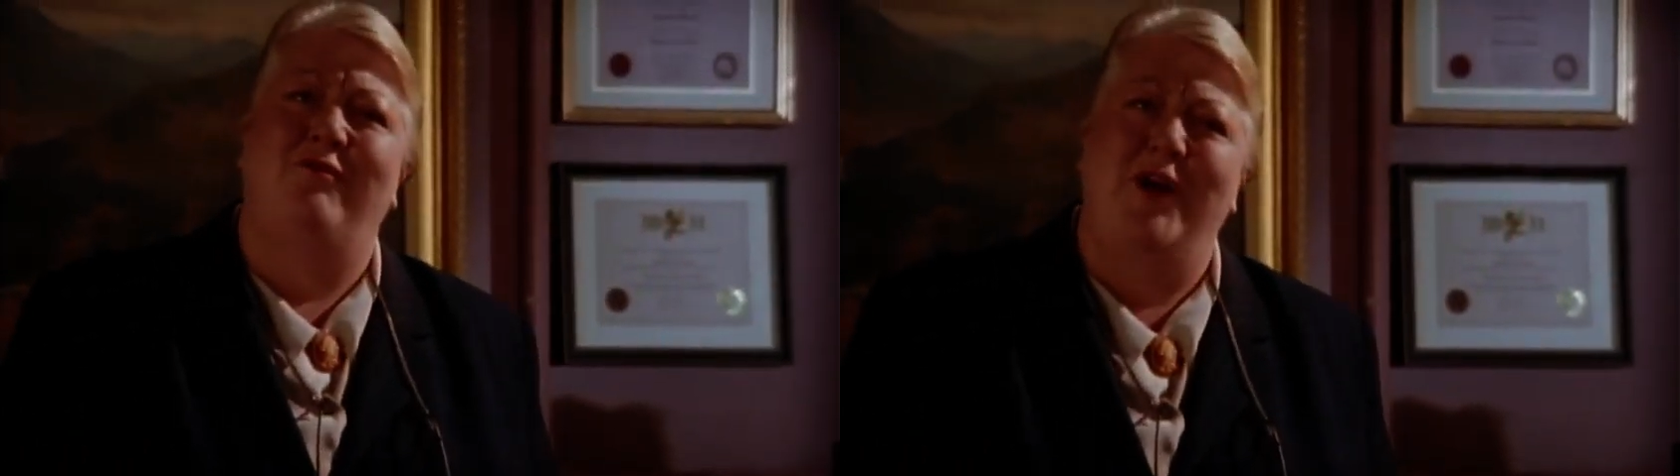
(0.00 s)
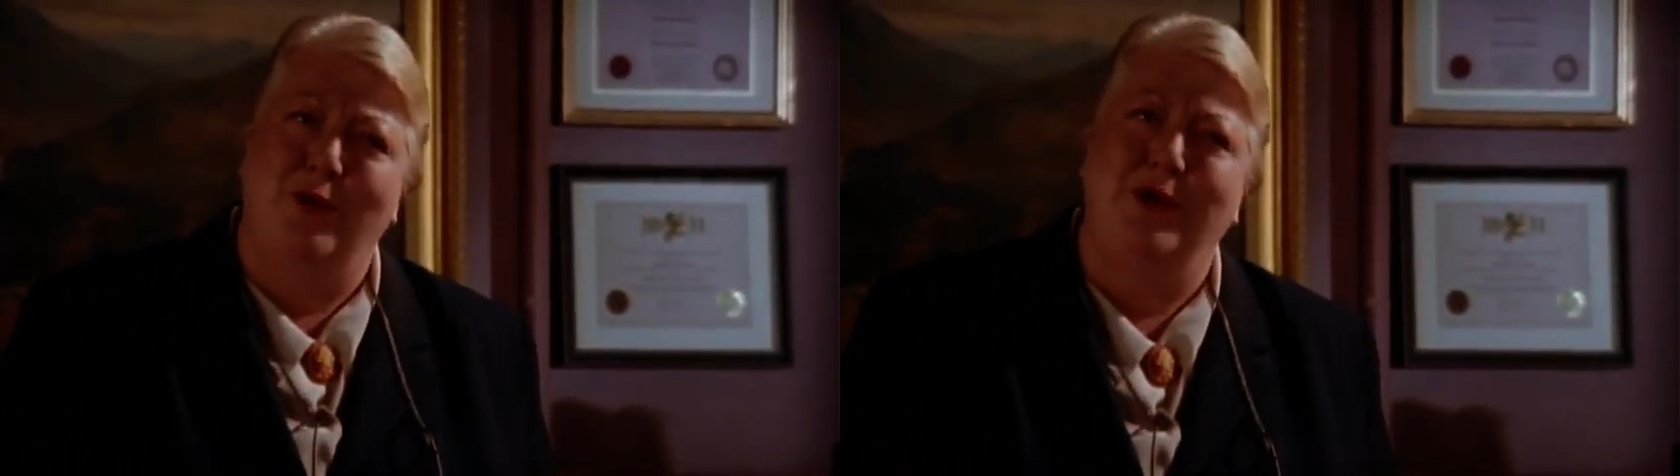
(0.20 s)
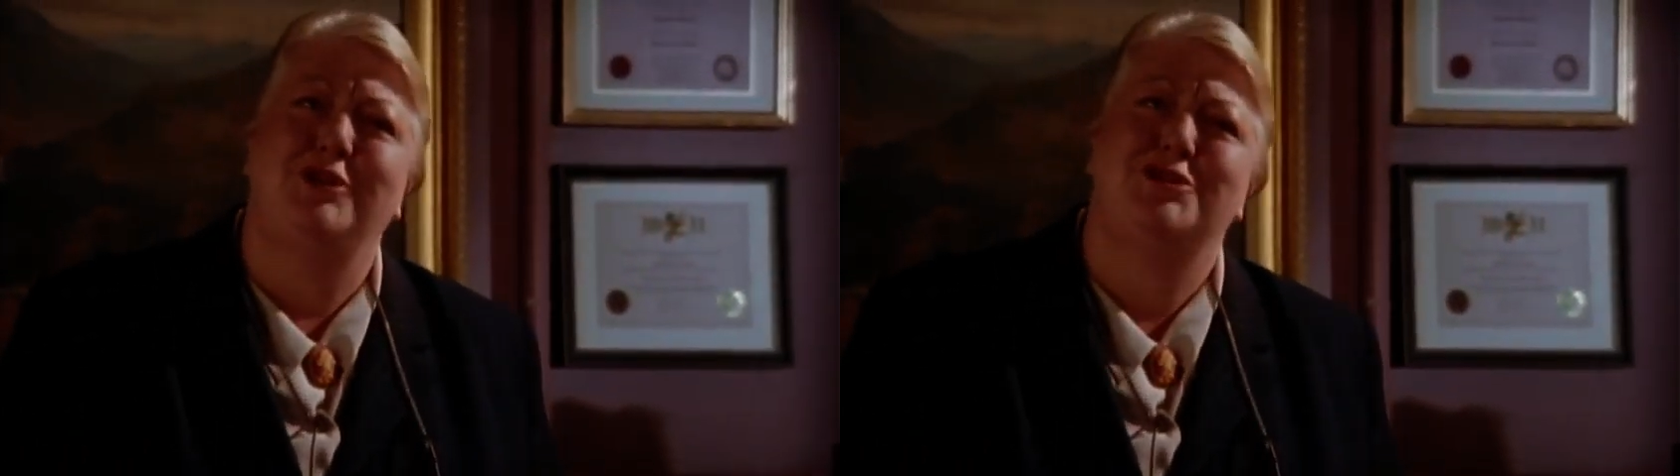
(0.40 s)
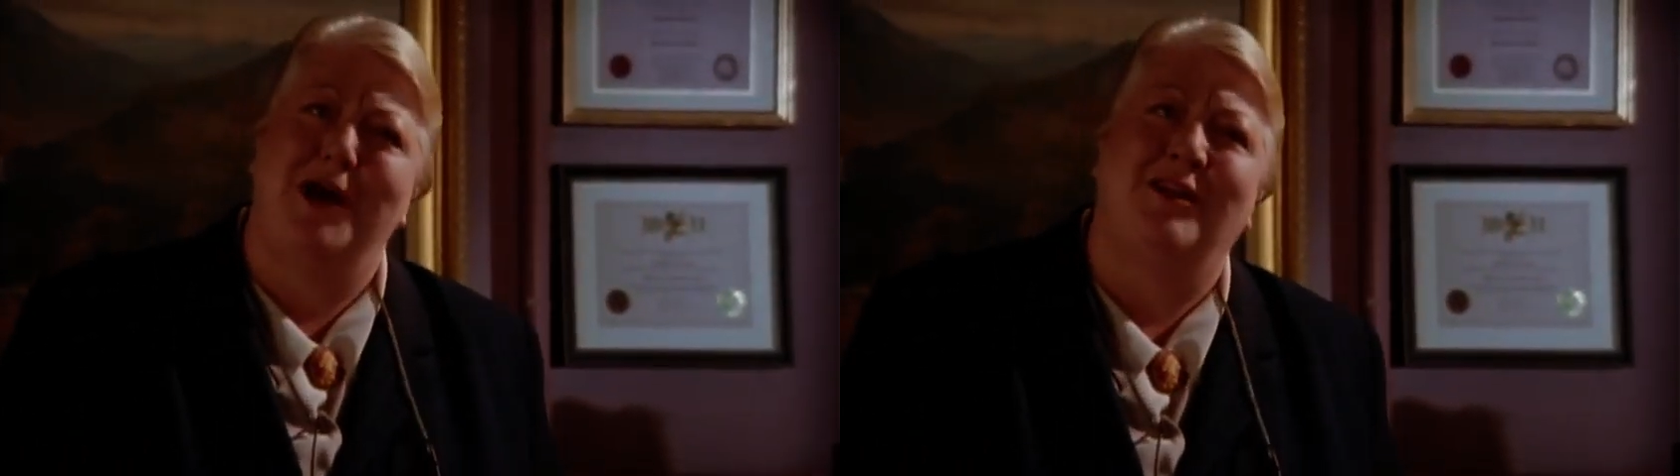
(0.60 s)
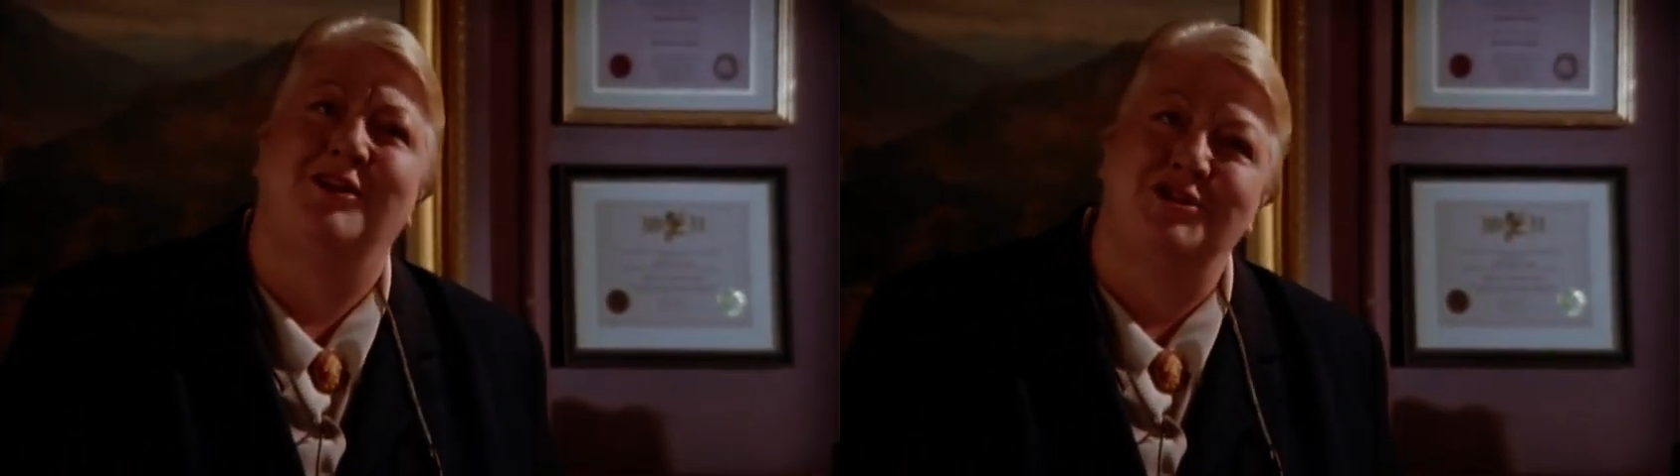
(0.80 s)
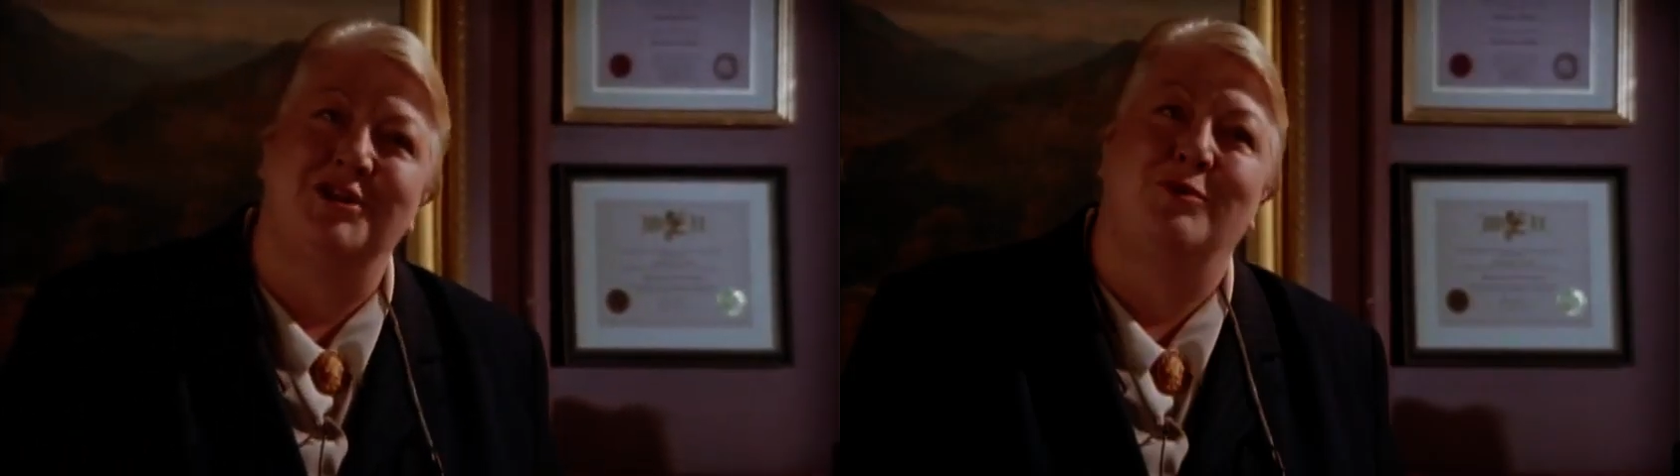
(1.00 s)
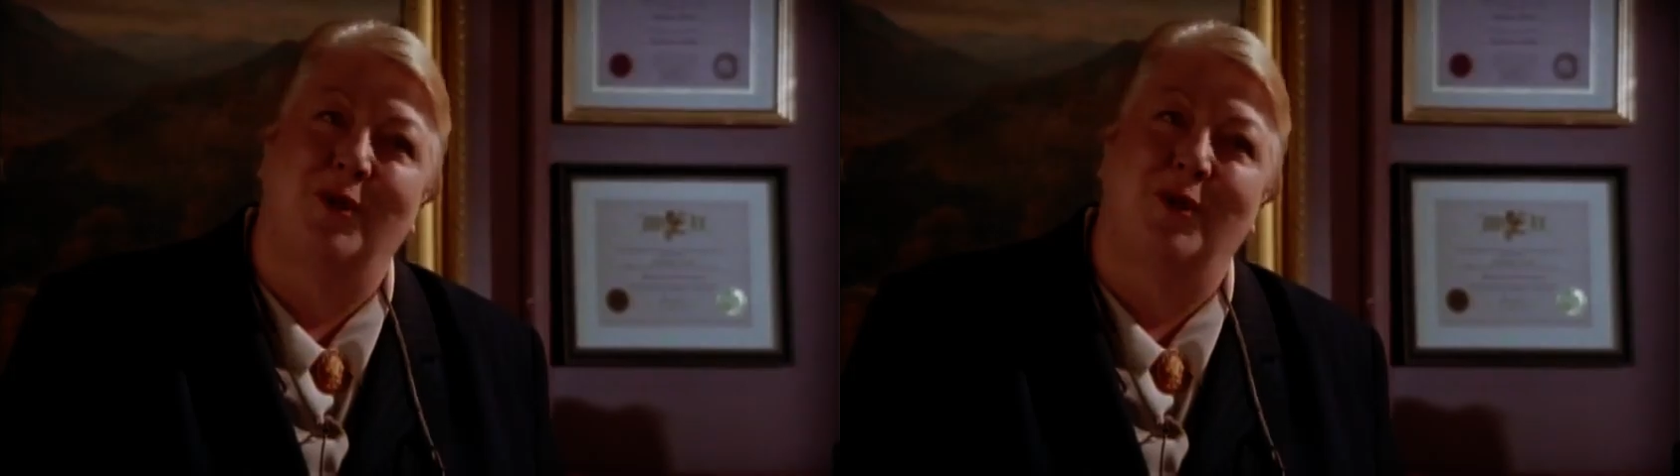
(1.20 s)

very challenging